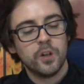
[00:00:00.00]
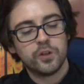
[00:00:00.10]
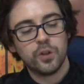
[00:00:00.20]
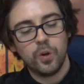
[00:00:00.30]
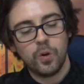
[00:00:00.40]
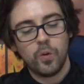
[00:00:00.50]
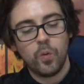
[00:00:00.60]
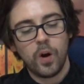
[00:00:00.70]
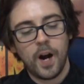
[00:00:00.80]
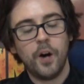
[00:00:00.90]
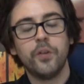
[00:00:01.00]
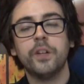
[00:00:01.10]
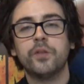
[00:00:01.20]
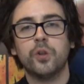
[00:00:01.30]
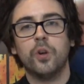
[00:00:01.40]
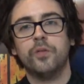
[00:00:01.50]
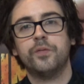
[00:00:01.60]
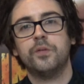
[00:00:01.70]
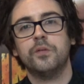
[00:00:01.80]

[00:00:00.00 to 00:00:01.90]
So how they've sort of